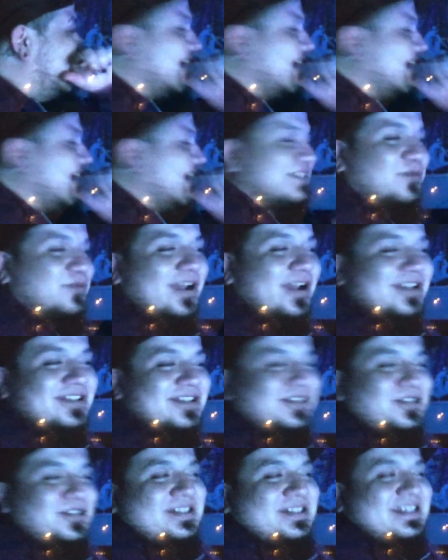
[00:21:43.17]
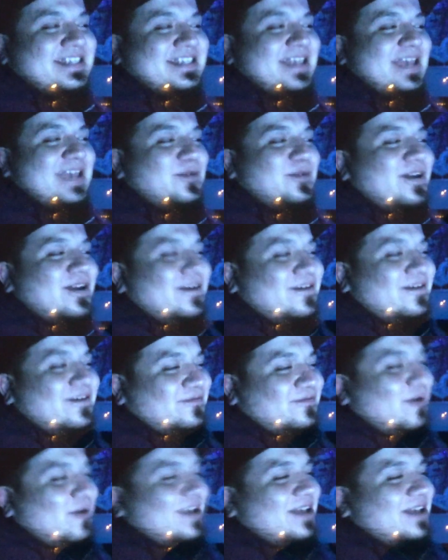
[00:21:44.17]
I swear I turned this camera off.
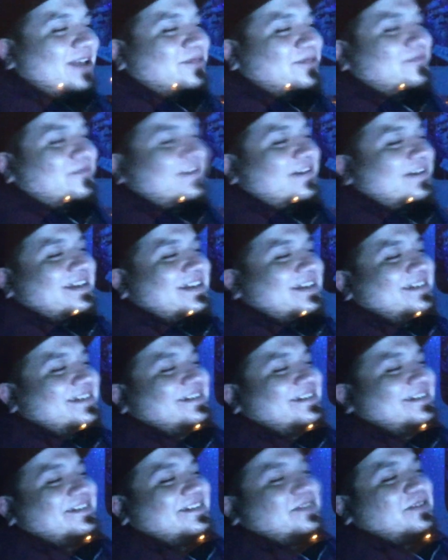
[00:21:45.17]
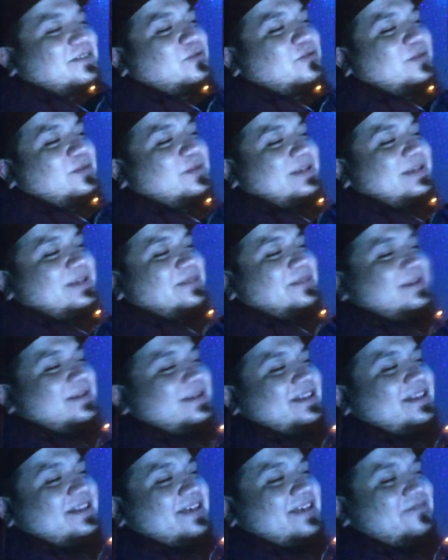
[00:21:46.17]
Why you fucking repeating my
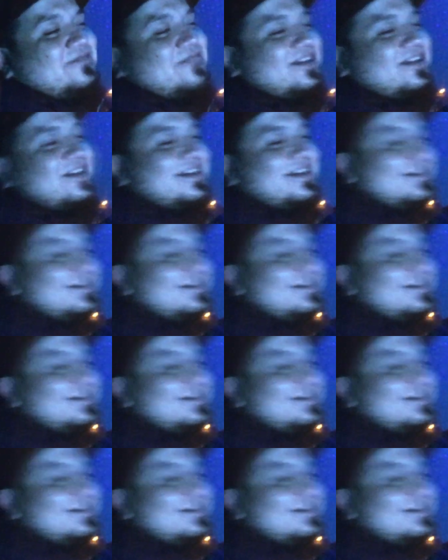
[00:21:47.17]
life right now?